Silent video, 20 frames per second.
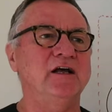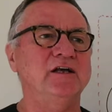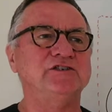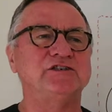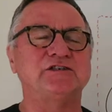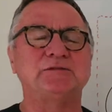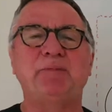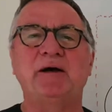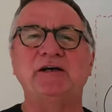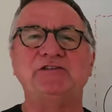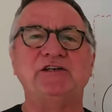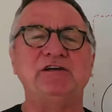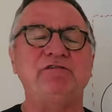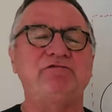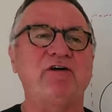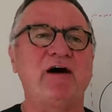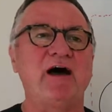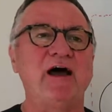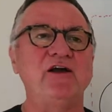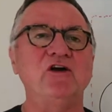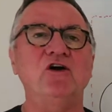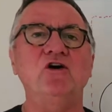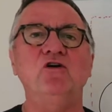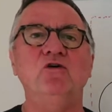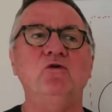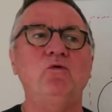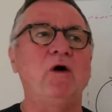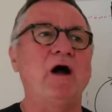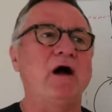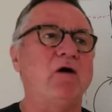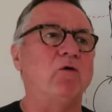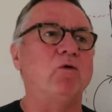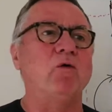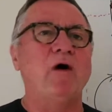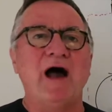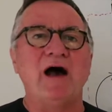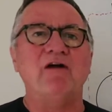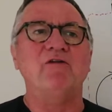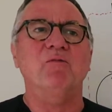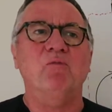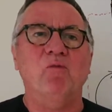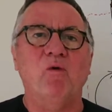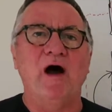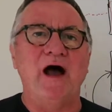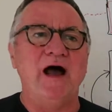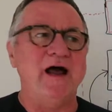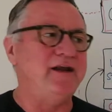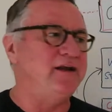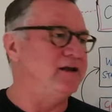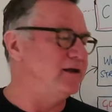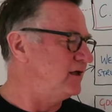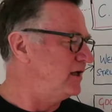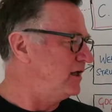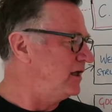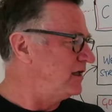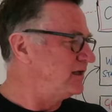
specifying who, where and when,